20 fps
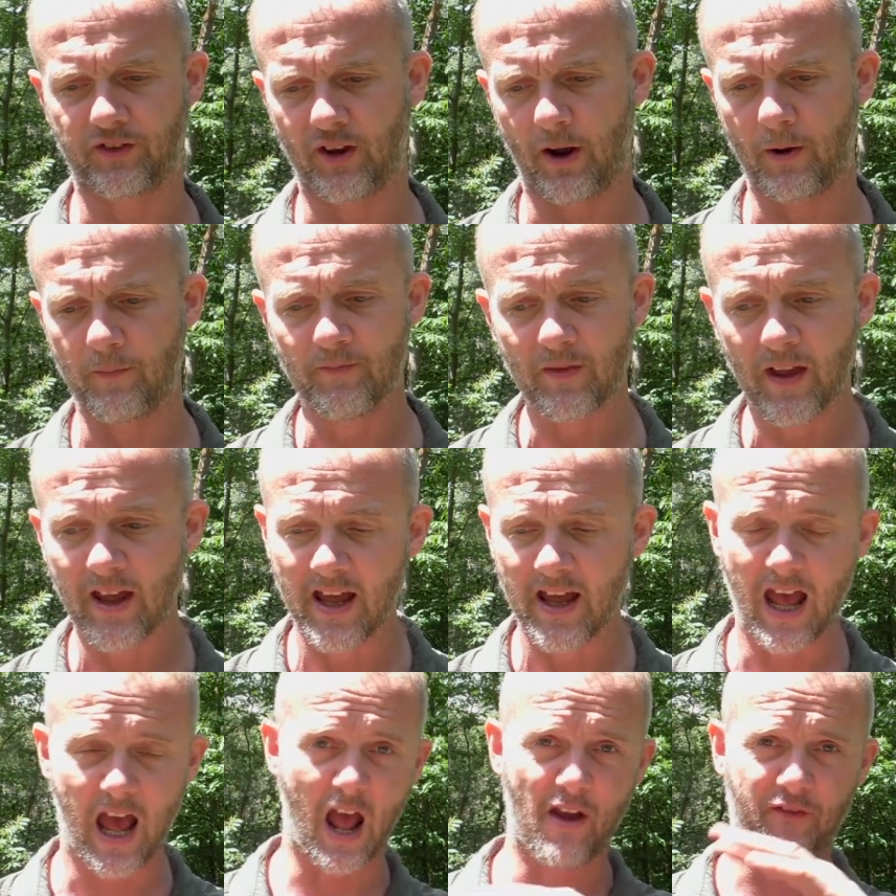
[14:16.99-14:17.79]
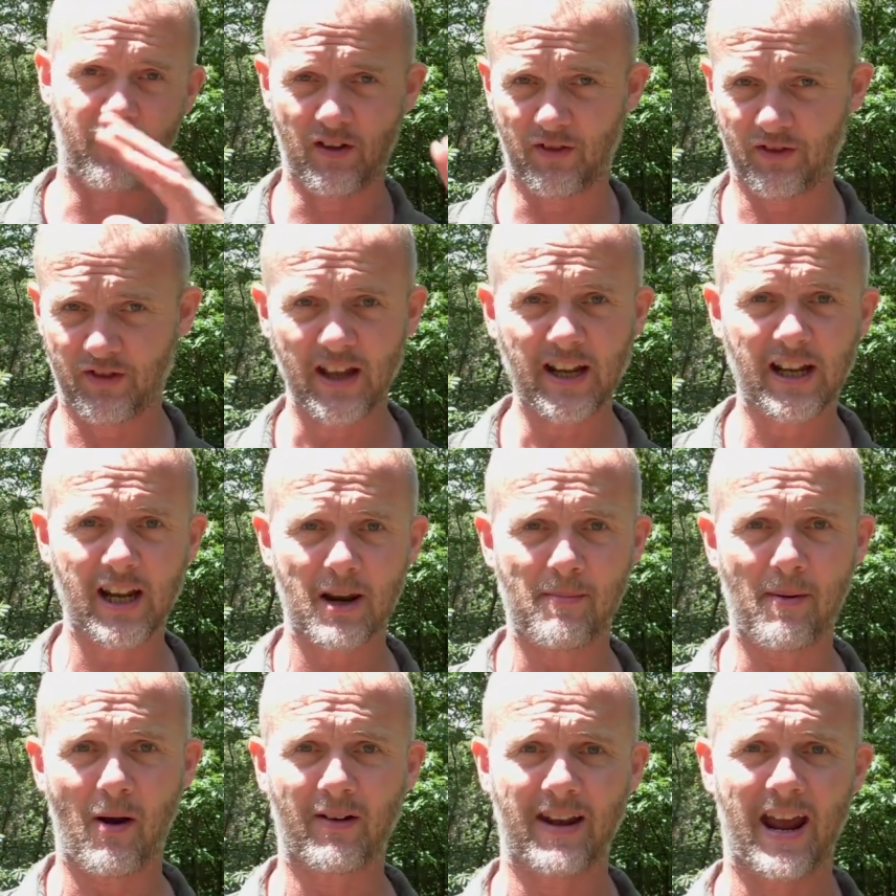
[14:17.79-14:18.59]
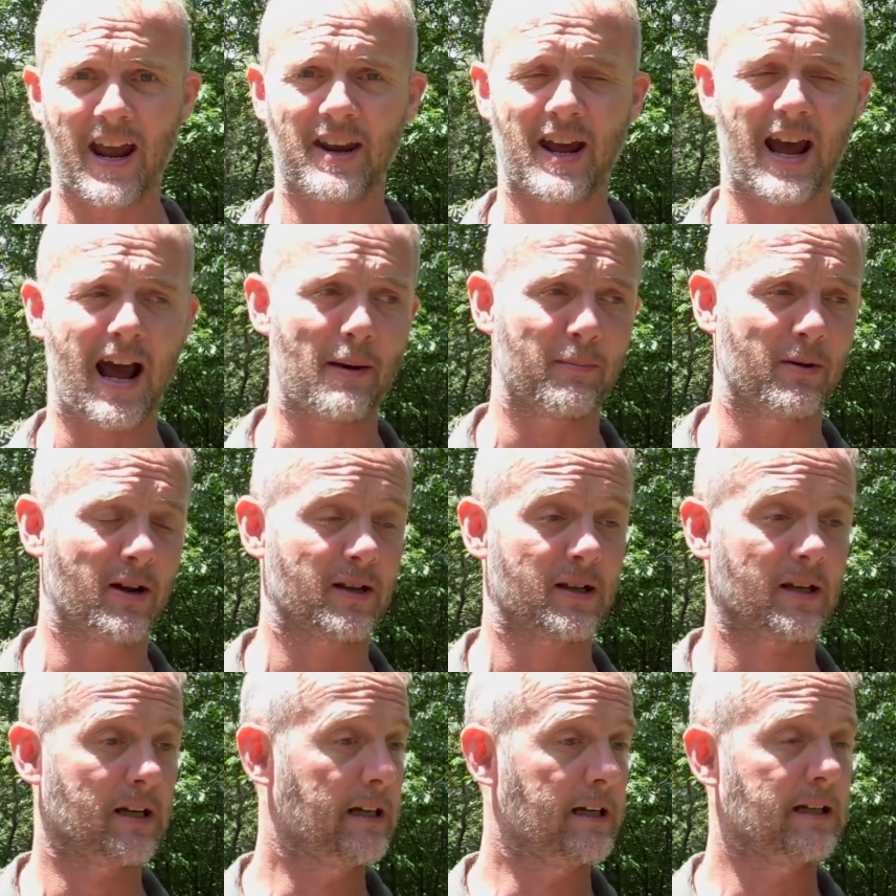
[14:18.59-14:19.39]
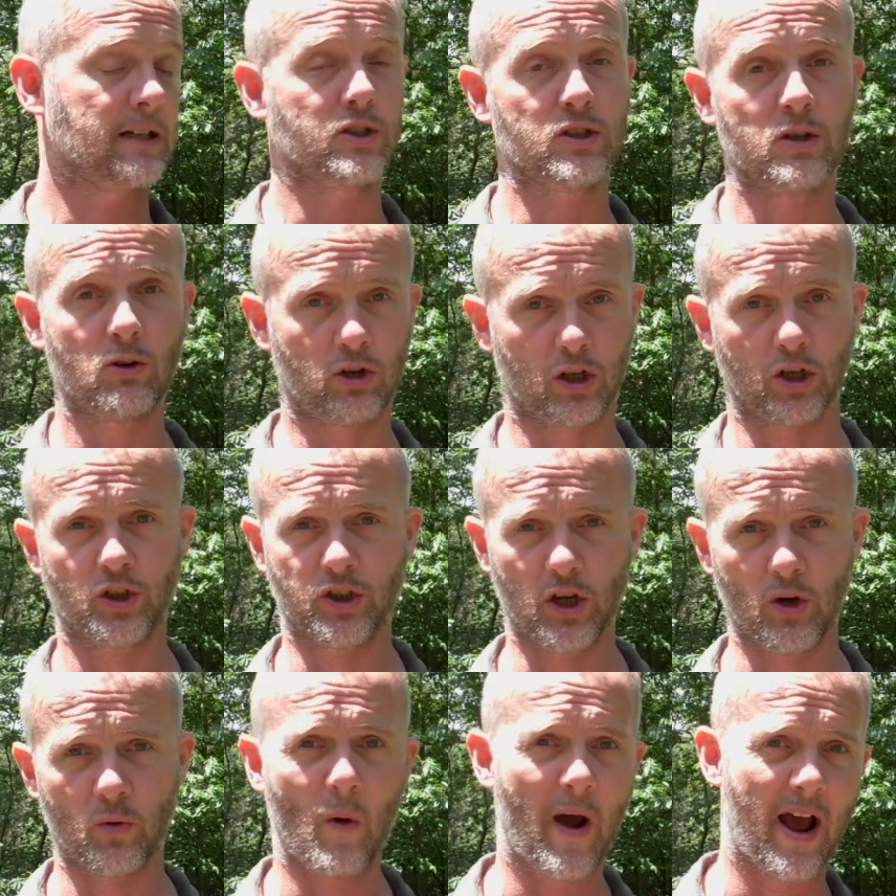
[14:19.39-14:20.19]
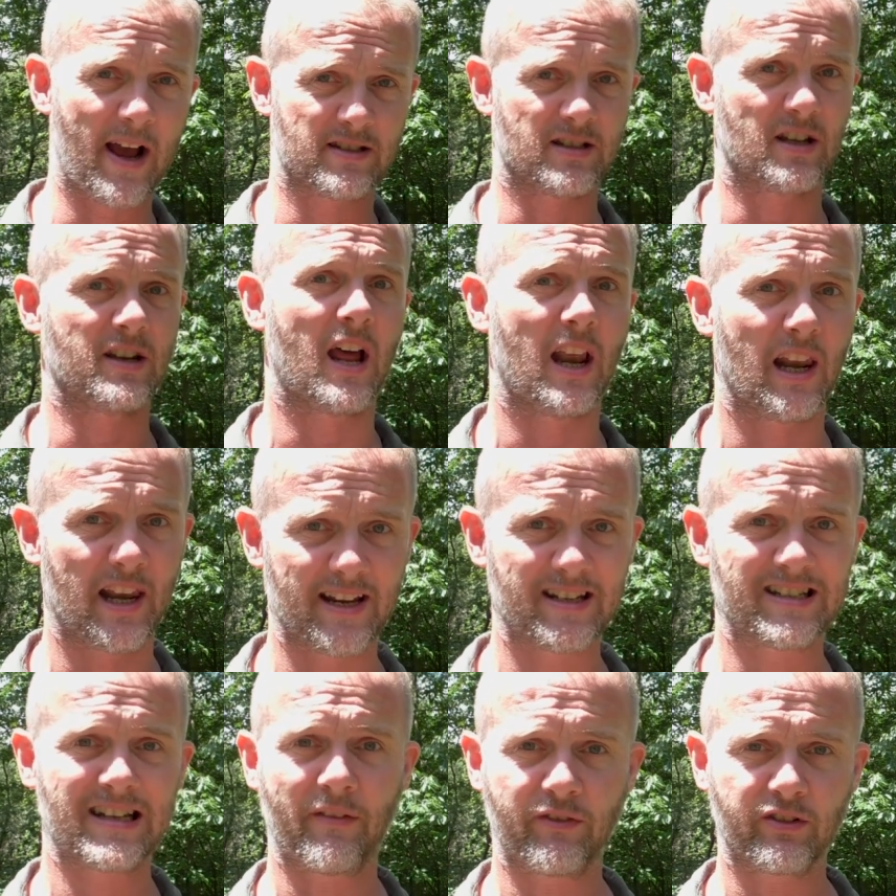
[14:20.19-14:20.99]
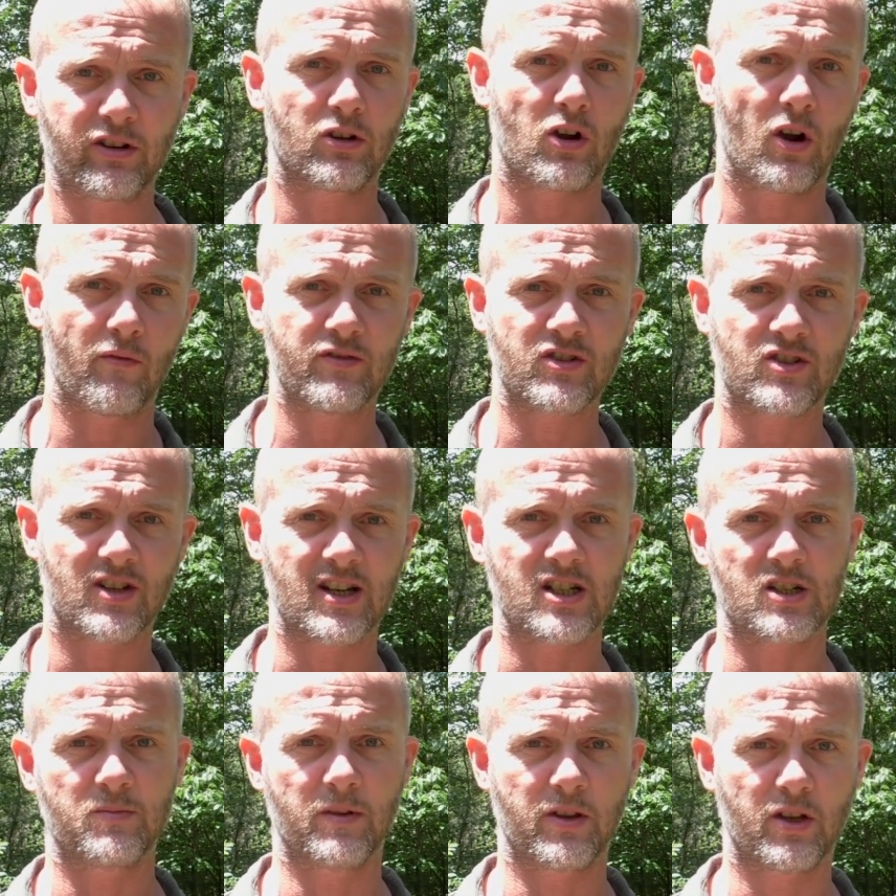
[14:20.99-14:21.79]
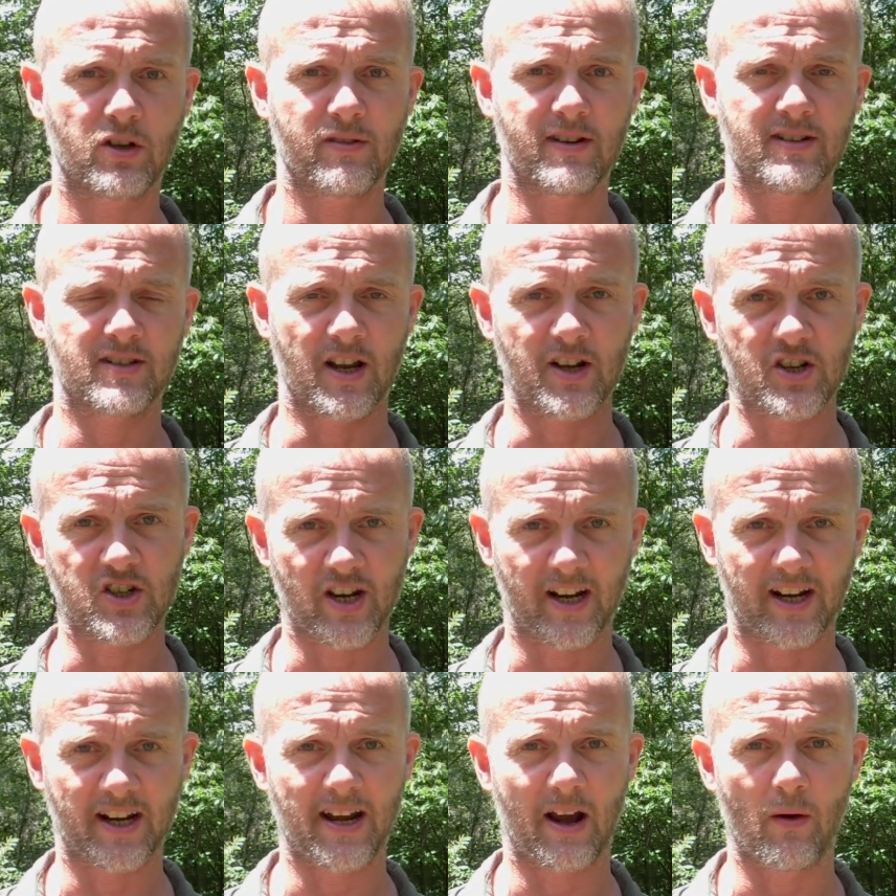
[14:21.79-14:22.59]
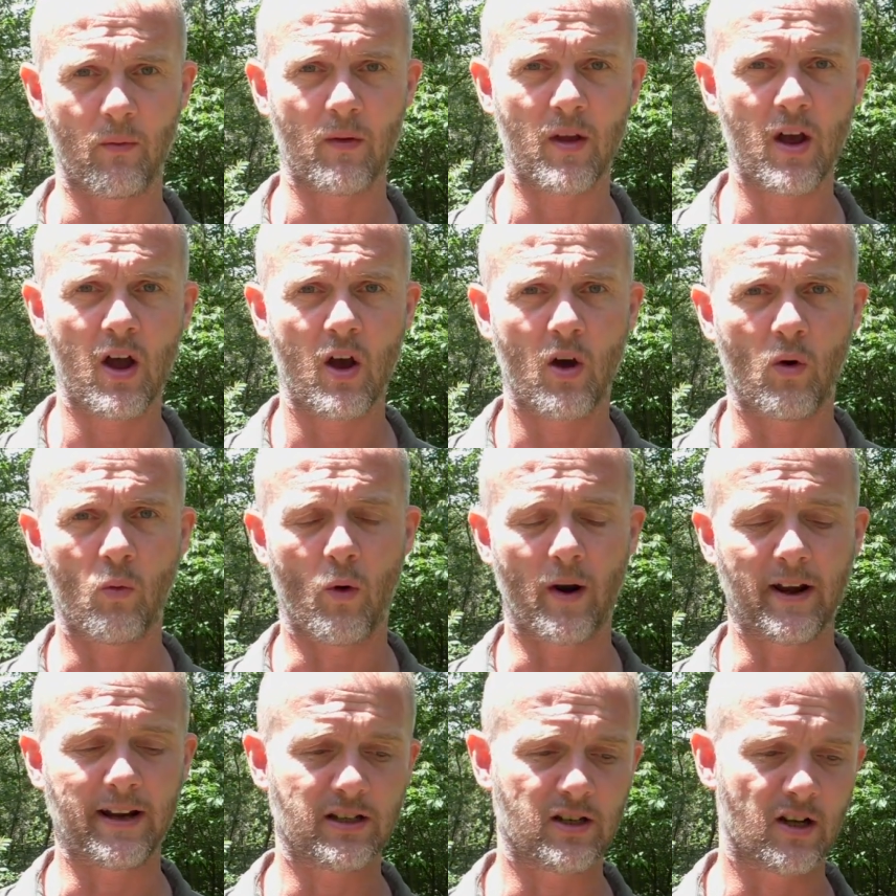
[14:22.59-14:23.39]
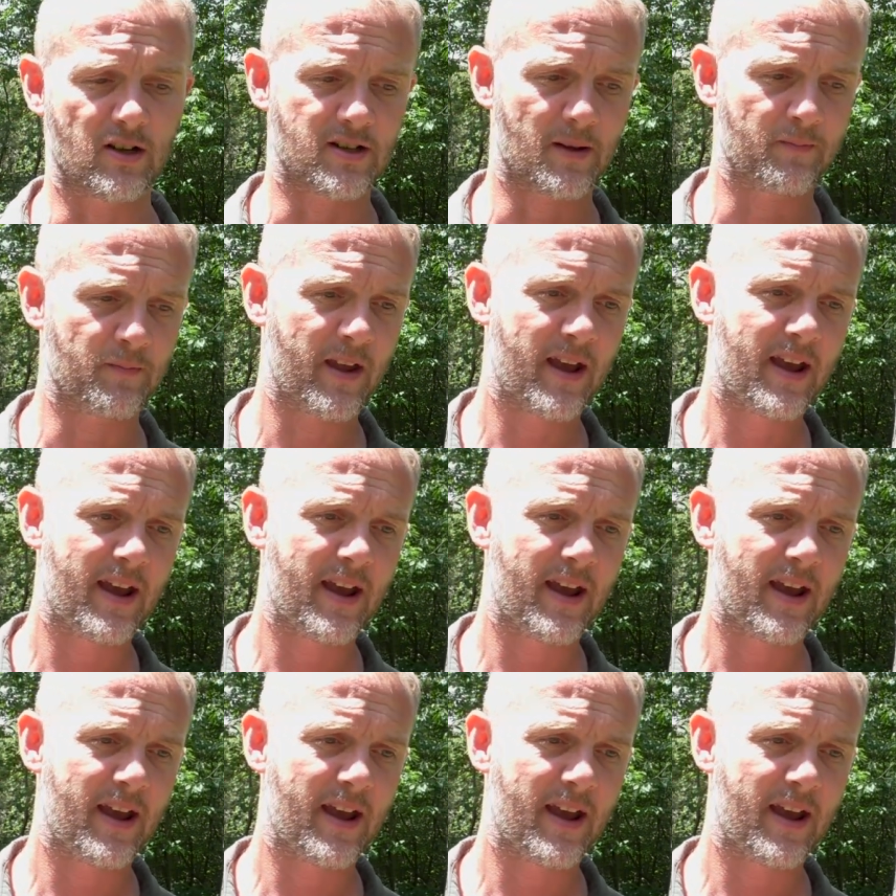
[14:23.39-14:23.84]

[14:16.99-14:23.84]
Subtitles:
So if you're thinking about getting a hammock, you could do worse than at least having a conversation with Chris and checking out what he does.